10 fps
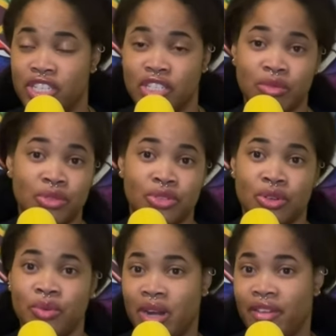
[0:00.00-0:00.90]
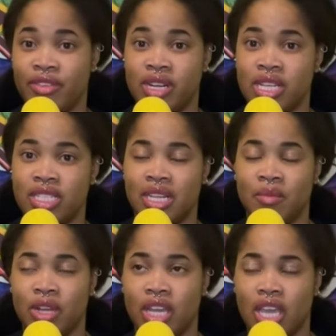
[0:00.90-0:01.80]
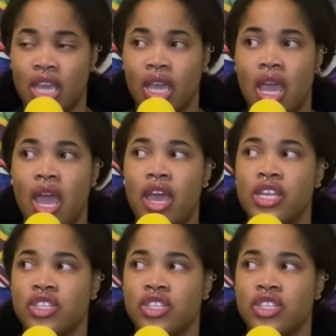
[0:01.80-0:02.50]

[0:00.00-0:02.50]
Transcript: vegetables or whatever it is that I'm cooking.